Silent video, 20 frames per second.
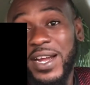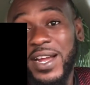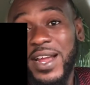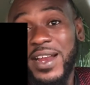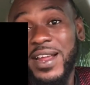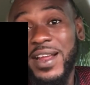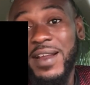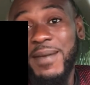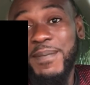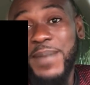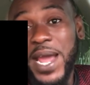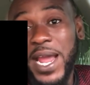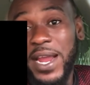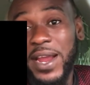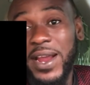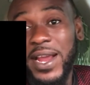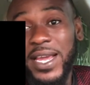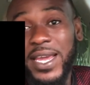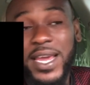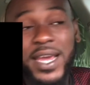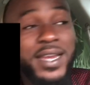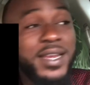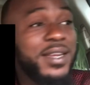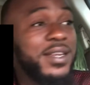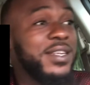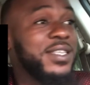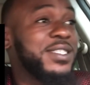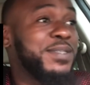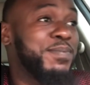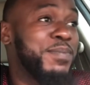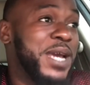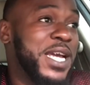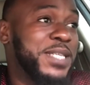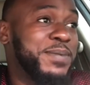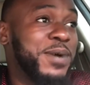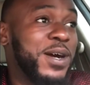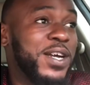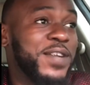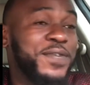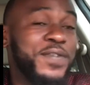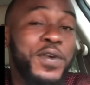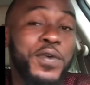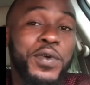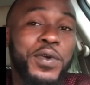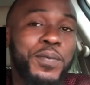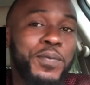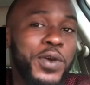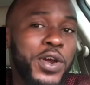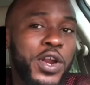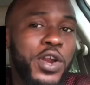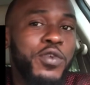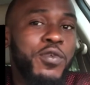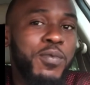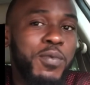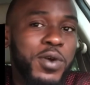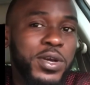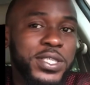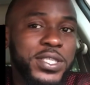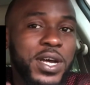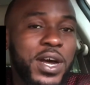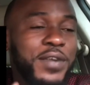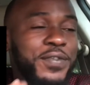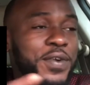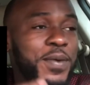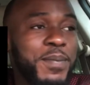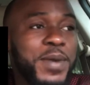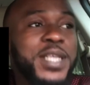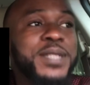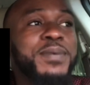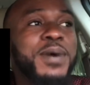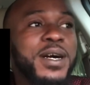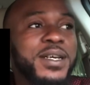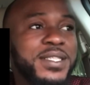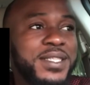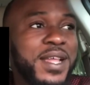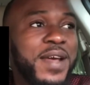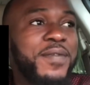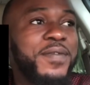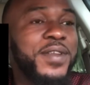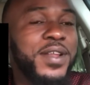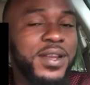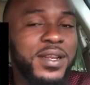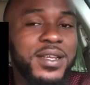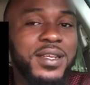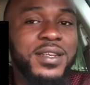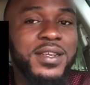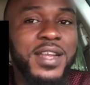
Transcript: Another banger again. It's Medz Boss. We're going to do more songs from Medz Boss. Definitely.